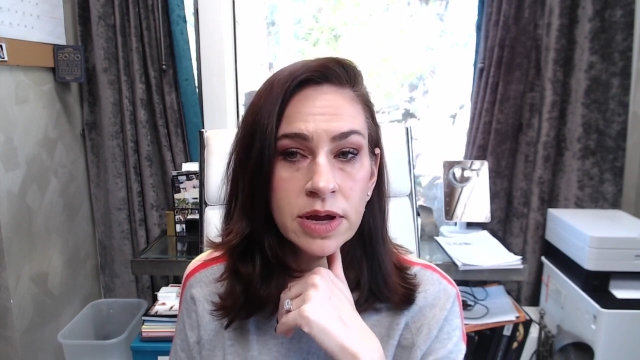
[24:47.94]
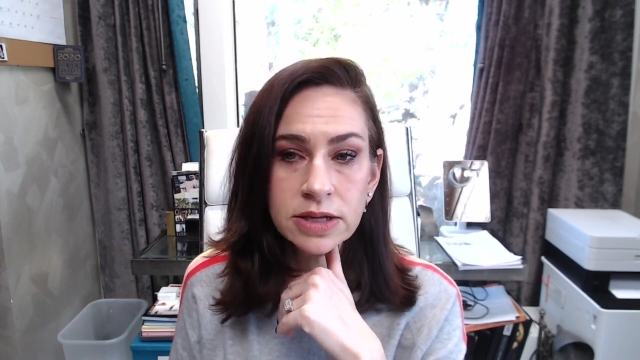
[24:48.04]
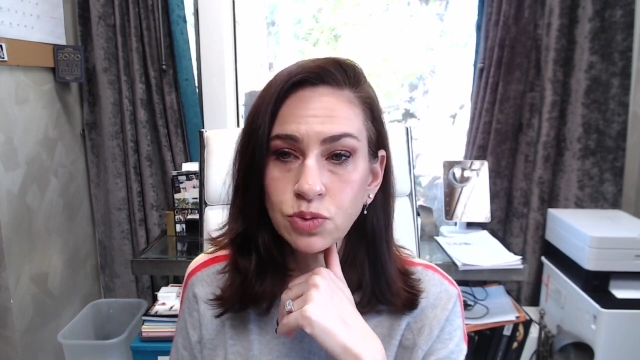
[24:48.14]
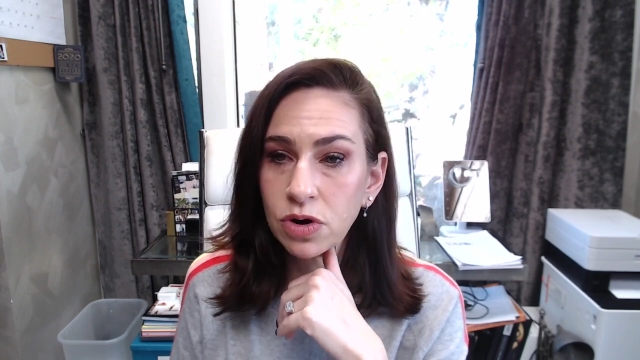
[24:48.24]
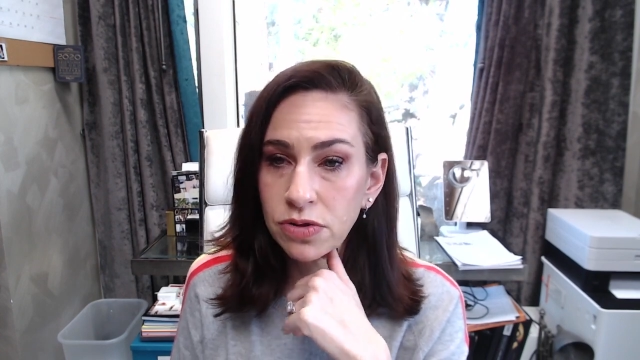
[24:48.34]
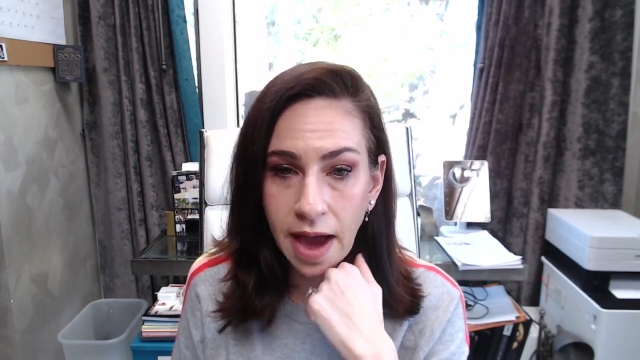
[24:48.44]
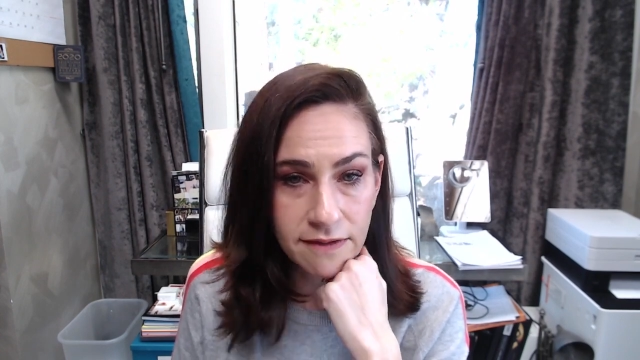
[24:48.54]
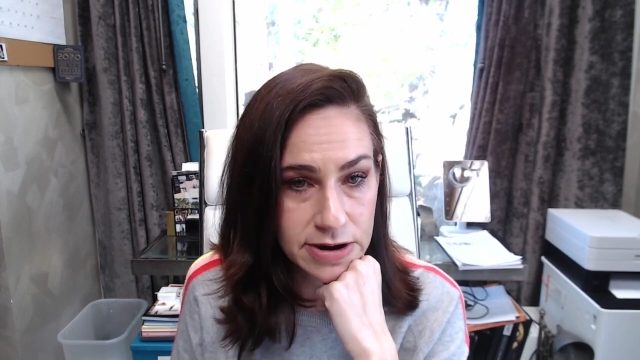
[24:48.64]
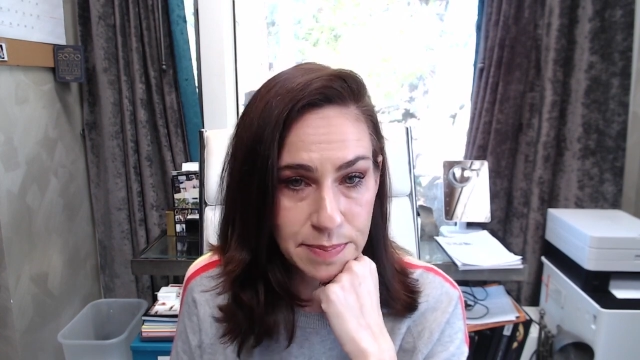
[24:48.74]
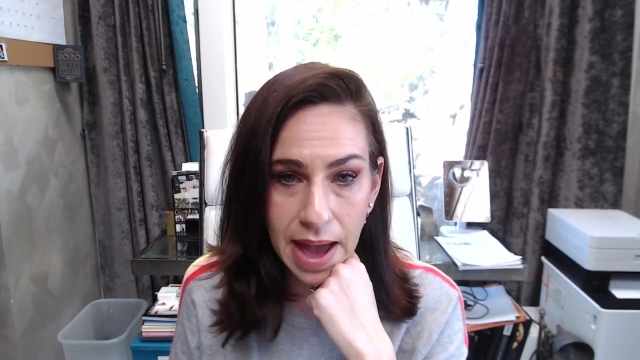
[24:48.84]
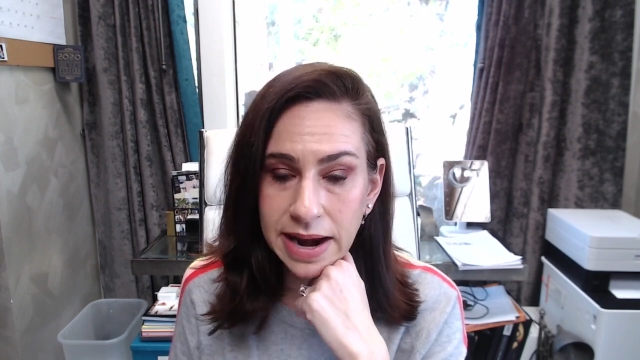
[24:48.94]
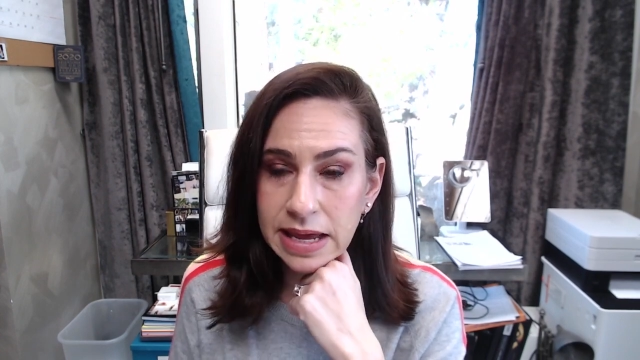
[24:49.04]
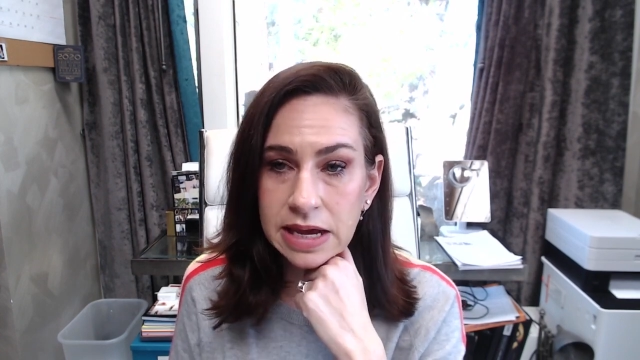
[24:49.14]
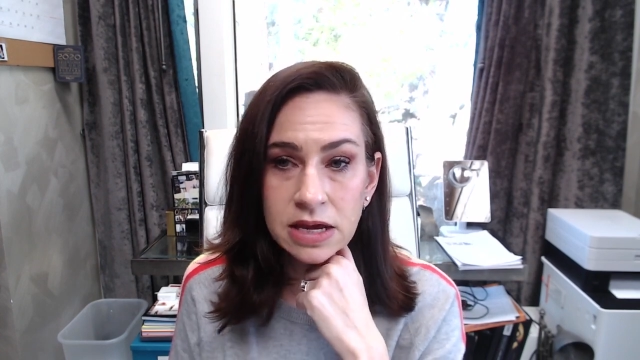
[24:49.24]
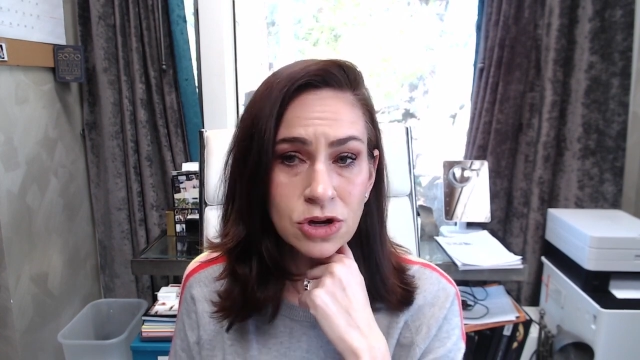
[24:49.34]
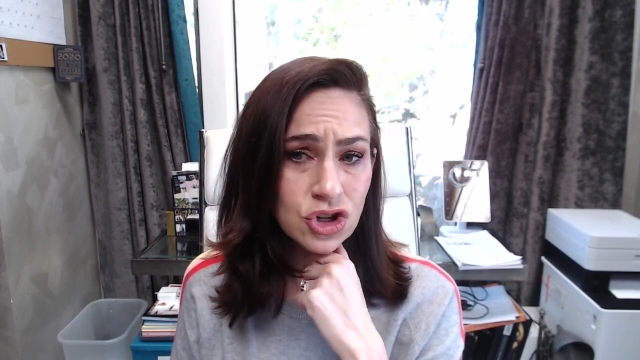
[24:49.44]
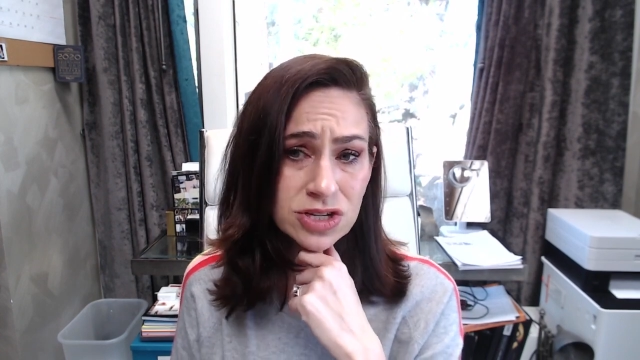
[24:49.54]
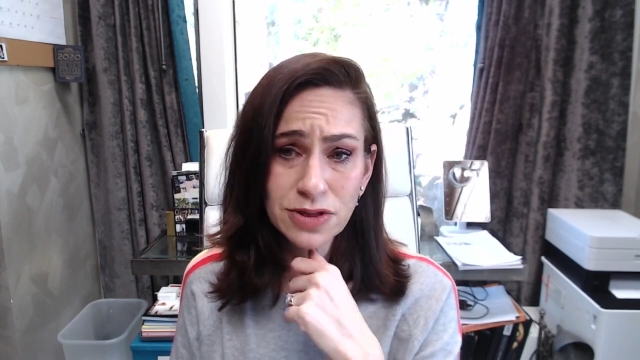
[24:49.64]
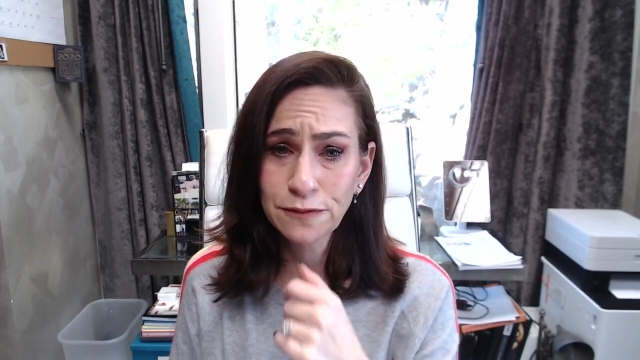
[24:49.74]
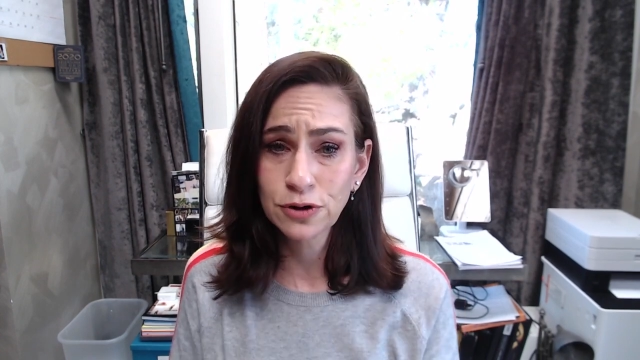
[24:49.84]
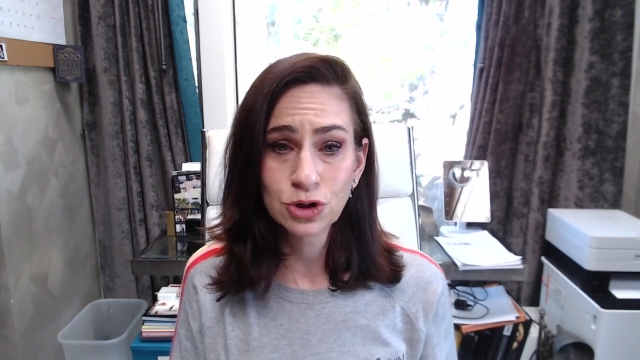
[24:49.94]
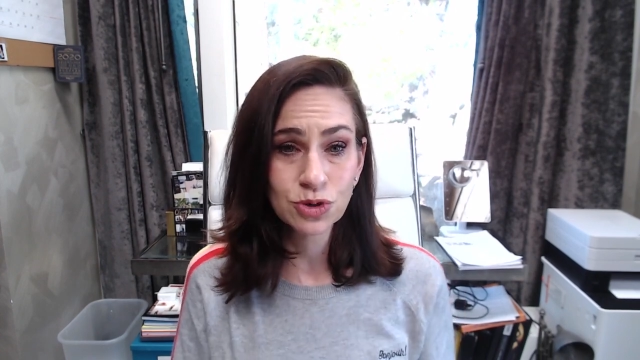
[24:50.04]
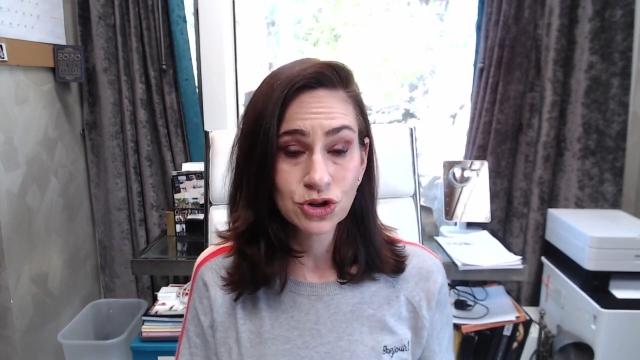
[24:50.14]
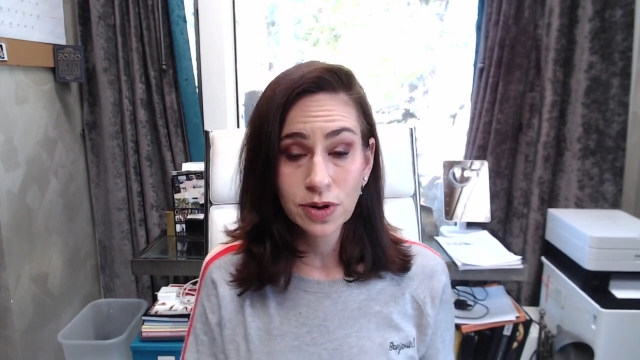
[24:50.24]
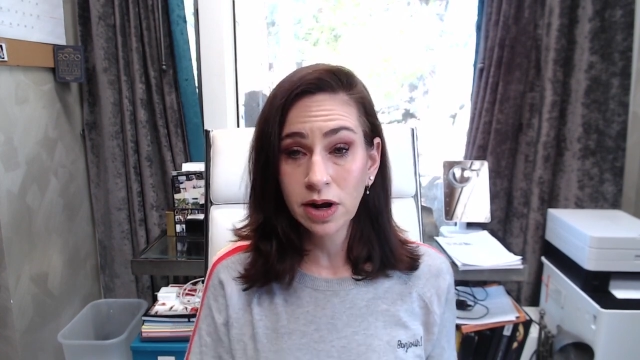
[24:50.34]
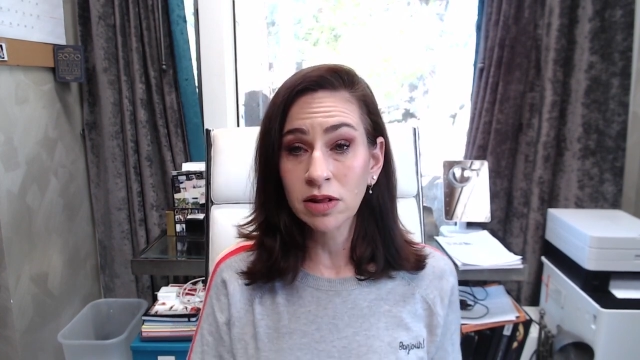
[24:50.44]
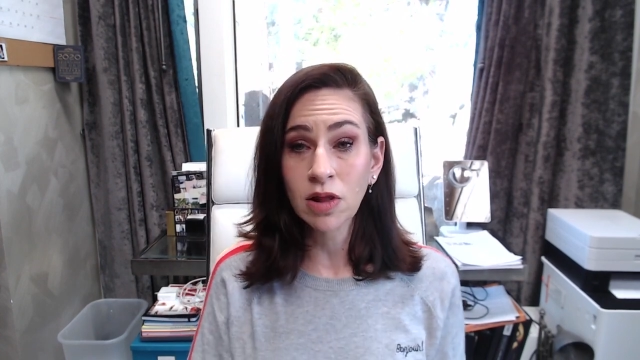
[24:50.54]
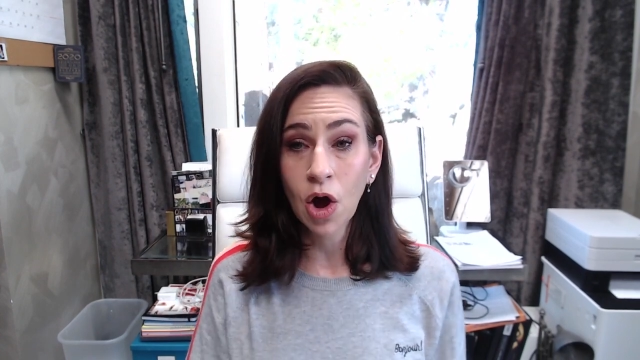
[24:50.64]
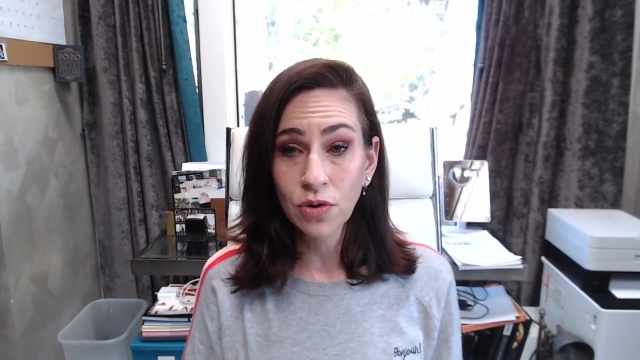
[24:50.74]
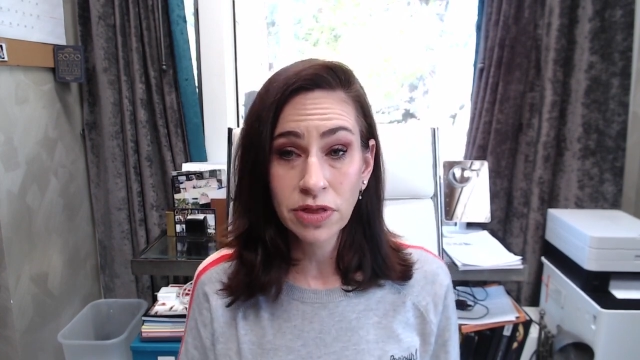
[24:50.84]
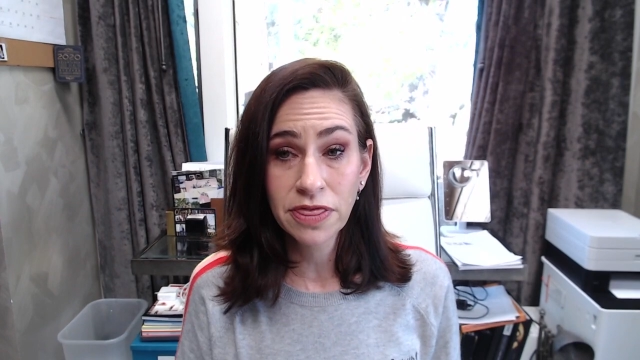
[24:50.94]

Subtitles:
It's worth every penny. Just the first retreat alone,